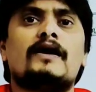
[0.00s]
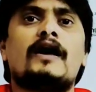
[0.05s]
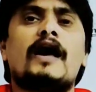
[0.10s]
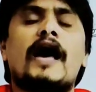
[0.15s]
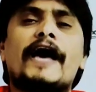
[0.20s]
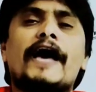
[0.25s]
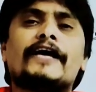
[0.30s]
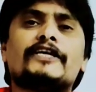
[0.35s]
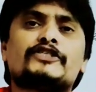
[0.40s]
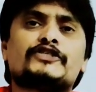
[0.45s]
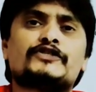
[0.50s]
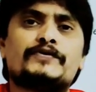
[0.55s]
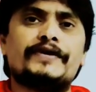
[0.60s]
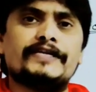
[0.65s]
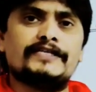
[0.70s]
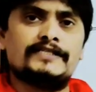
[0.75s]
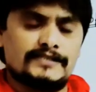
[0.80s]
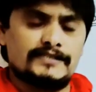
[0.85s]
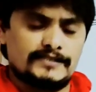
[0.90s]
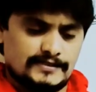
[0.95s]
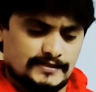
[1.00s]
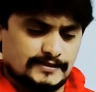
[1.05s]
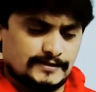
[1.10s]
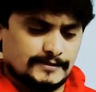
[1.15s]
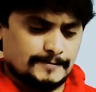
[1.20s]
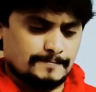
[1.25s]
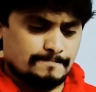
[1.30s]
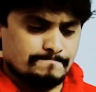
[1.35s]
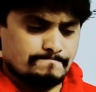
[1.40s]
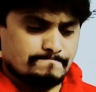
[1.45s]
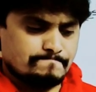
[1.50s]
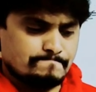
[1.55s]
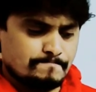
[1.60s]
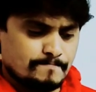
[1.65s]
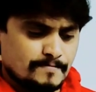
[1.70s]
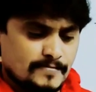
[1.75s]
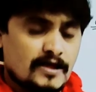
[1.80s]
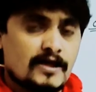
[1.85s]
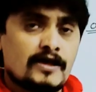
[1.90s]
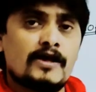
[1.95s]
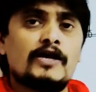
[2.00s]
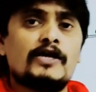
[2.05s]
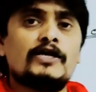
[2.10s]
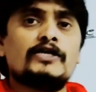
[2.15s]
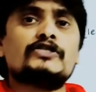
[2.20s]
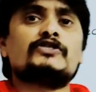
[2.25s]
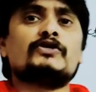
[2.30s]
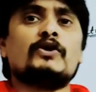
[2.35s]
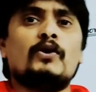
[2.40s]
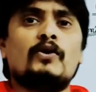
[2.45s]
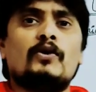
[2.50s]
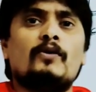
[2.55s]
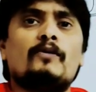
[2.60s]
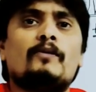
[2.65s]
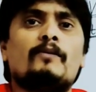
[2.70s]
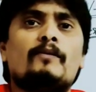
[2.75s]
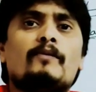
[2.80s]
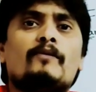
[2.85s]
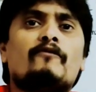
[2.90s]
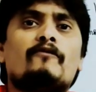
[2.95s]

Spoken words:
Hi students, so